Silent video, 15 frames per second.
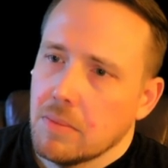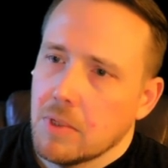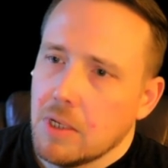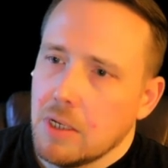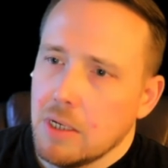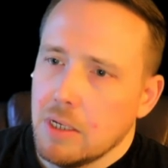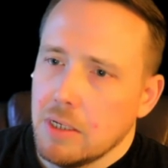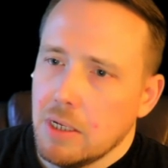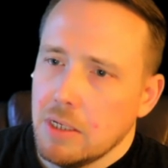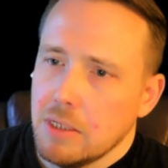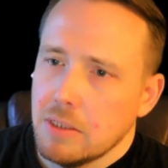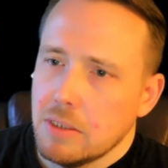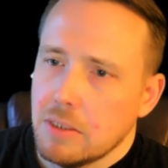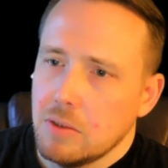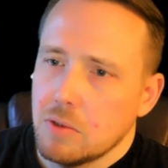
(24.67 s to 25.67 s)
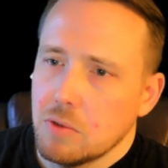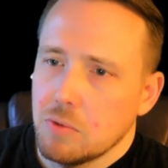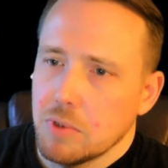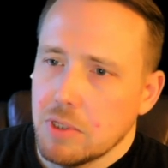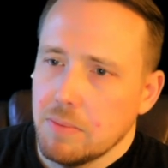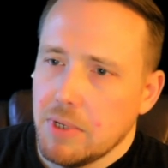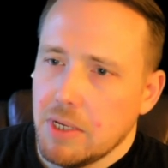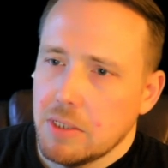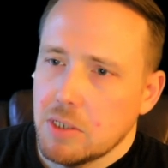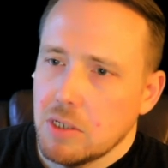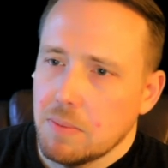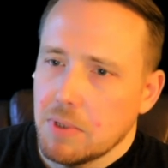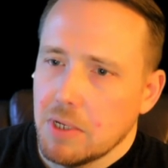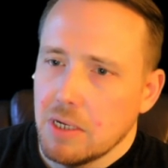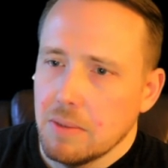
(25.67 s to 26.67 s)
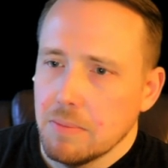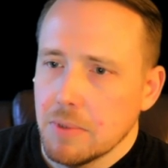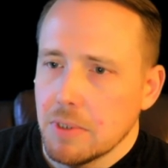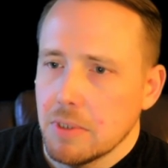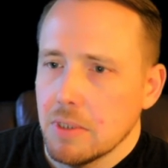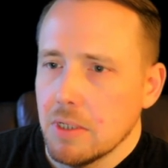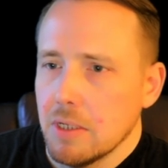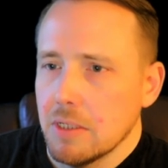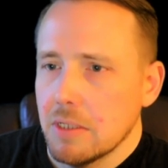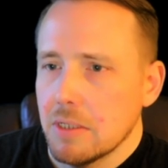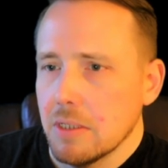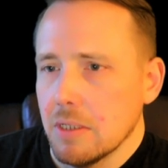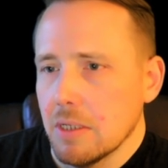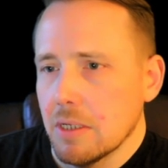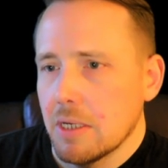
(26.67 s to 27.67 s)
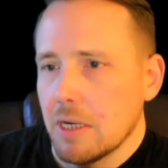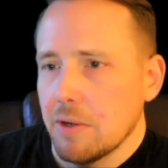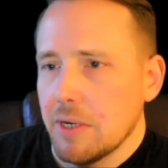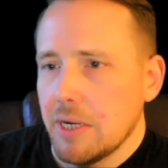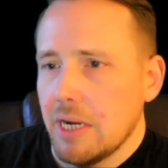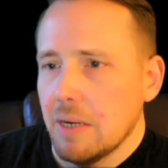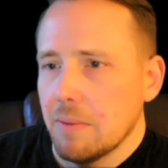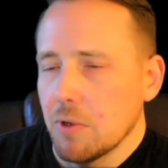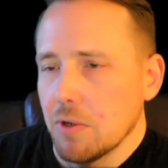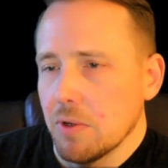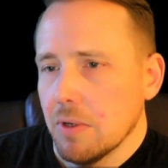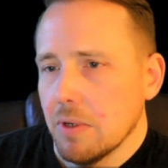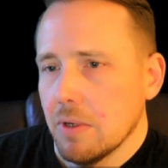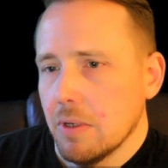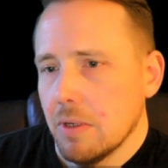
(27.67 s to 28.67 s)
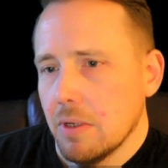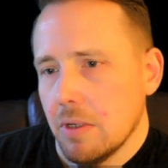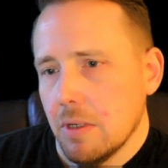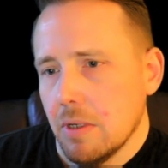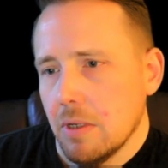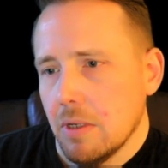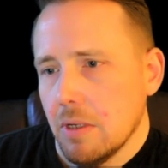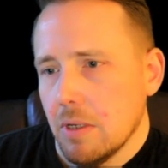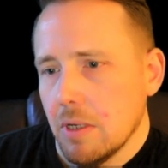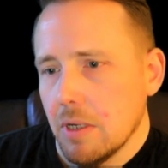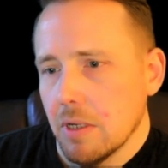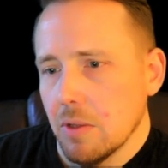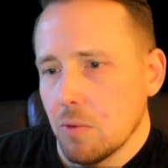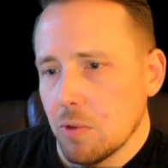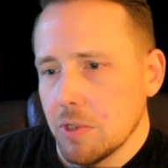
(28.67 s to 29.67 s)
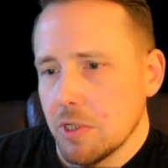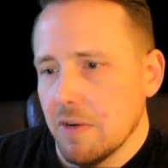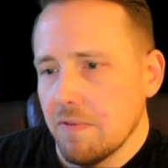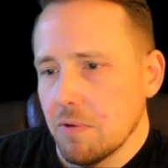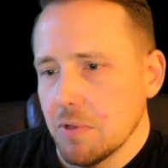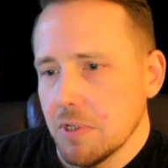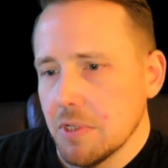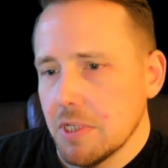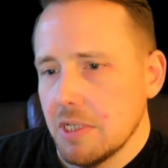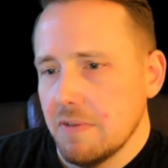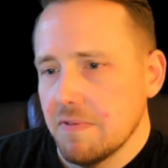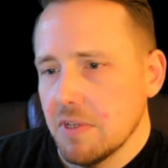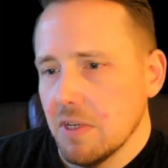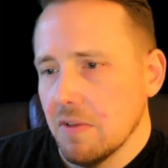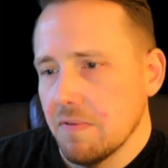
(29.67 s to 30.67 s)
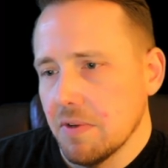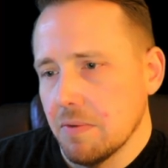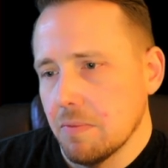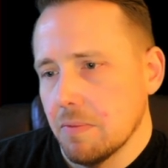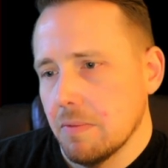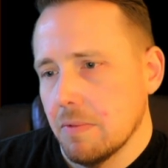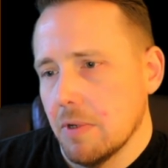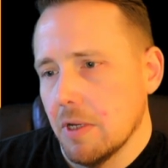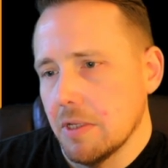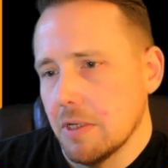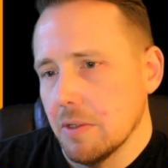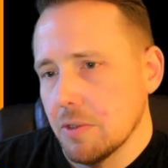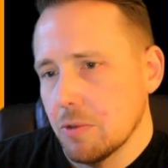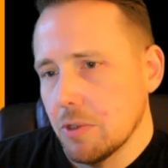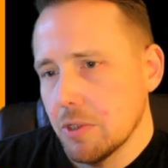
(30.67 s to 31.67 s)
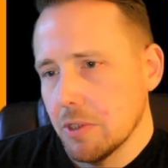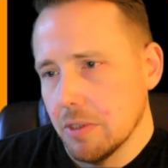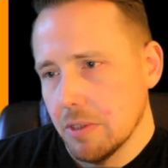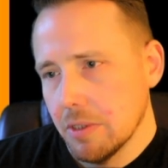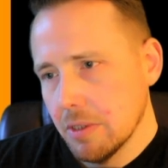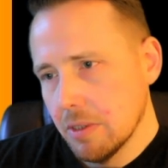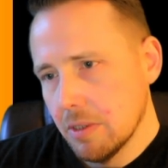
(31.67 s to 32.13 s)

And as usual with the Math Shop games, it's Carrie Hammer and Laura Jeffers and Steve Sullivan on the illustrations.